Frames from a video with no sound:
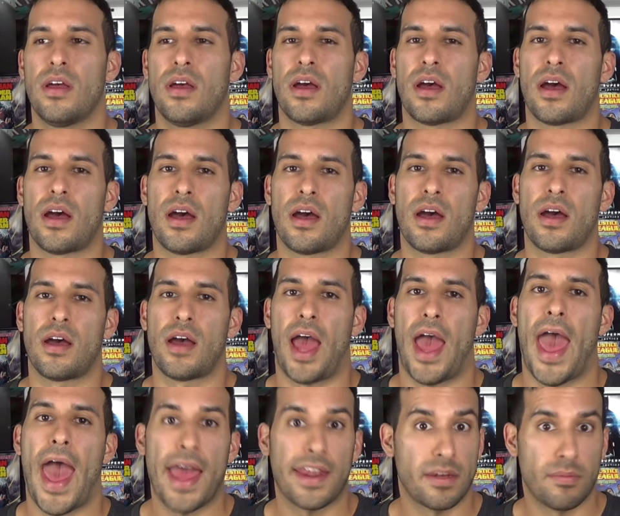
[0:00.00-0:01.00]

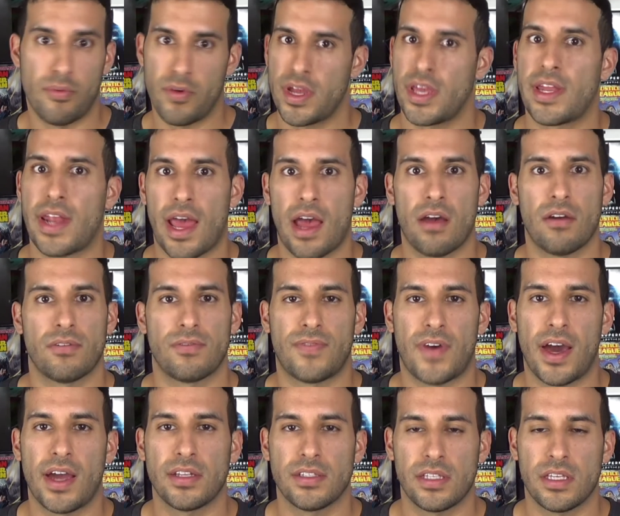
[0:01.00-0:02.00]
Had to bring it out
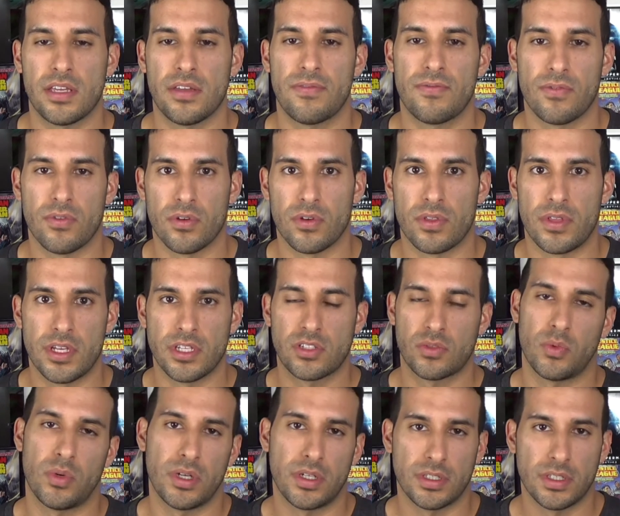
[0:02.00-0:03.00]
finally for this
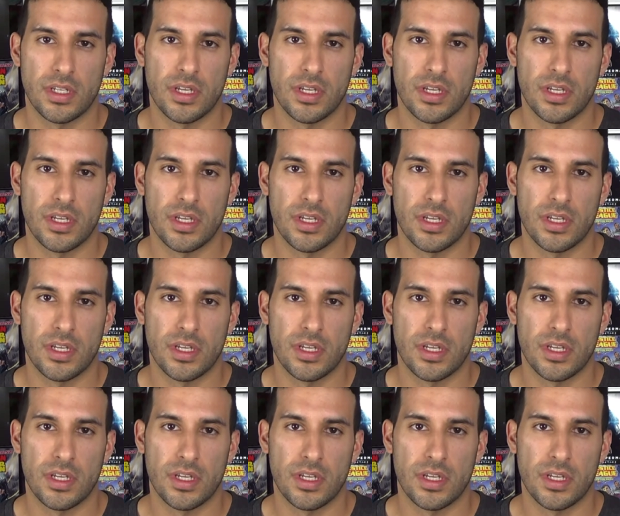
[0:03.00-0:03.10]
one.